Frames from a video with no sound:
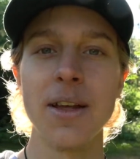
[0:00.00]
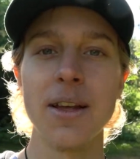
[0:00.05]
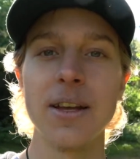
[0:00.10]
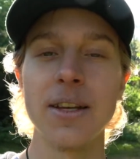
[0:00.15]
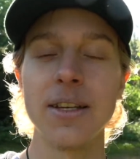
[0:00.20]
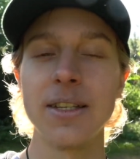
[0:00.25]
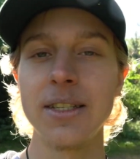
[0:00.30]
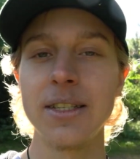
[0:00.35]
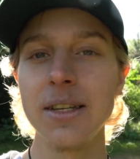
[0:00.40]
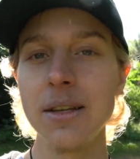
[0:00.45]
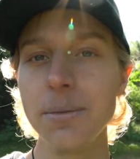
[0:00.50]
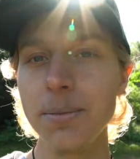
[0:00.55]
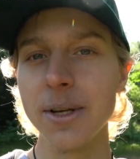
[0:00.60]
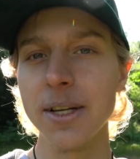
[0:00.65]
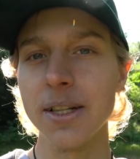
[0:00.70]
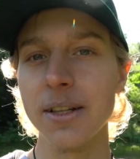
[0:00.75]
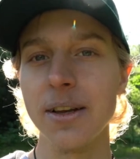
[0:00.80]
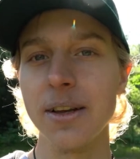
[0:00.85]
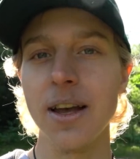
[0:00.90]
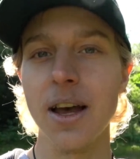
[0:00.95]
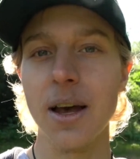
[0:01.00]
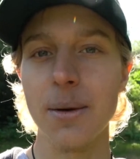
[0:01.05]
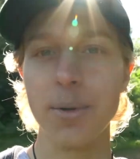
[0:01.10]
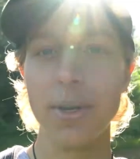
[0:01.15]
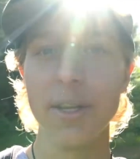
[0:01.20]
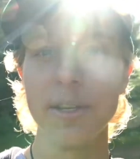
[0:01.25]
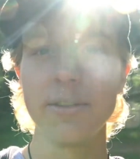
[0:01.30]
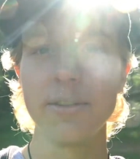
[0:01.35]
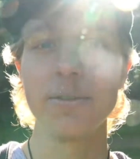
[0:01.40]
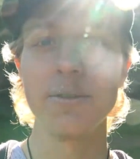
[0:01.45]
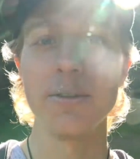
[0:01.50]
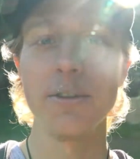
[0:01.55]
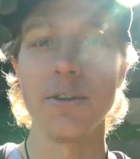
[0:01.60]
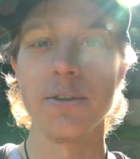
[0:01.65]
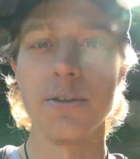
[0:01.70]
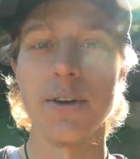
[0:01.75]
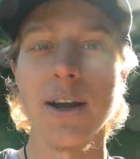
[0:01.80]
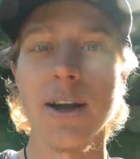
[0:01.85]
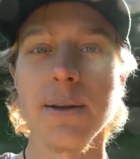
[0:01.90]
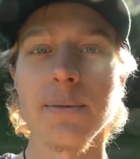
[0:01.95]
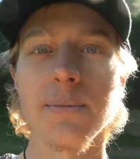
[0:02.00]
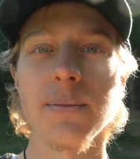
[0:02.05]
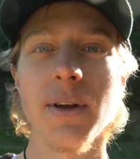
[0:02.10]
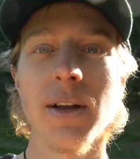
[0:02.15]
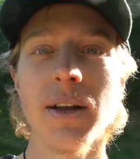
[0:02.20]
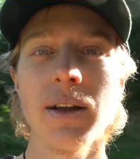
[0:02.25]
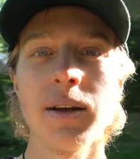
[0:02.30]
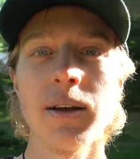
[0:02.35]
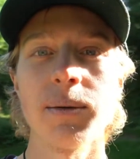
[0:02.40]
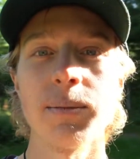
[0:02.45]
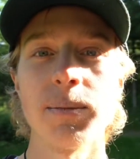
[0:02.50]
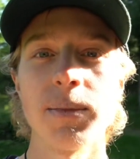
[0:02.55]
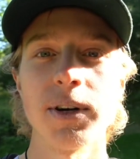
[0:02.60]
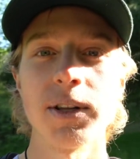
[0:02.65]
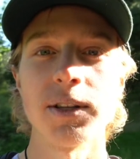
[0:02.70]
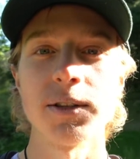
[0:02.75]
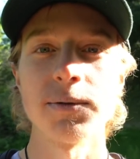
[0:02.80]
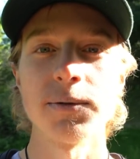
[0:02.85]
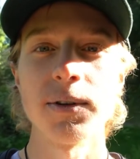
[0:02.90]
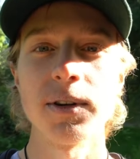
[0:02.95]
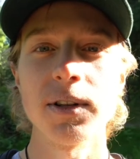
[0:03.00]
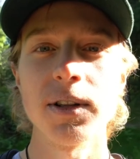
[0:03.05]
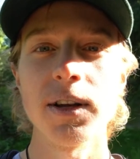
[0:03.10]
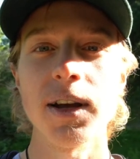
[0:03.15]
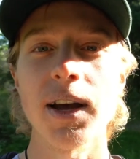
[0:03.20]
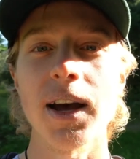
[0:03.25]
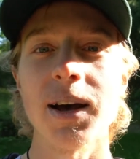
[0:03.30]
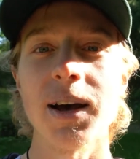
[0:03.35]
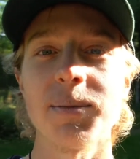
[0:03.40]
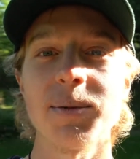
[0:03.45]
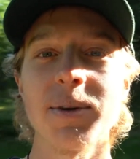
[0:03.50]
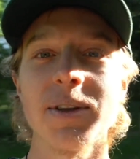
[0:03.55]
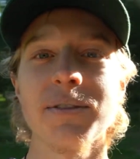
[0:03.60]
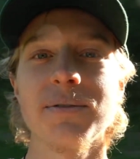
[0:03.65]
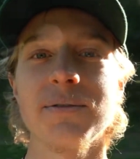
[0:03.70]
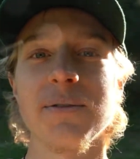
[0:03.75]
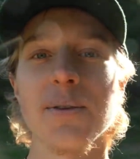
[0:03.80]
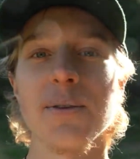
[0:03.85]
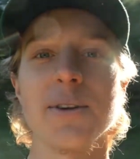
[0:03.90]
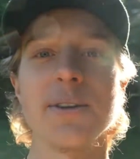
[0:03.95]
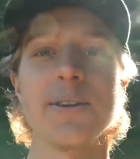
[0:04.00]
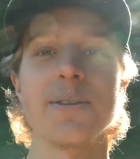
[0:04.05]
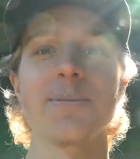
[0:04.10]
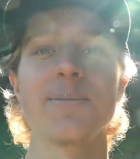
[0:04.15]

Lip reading: seemingly happening to you, right? But it's really happening for you.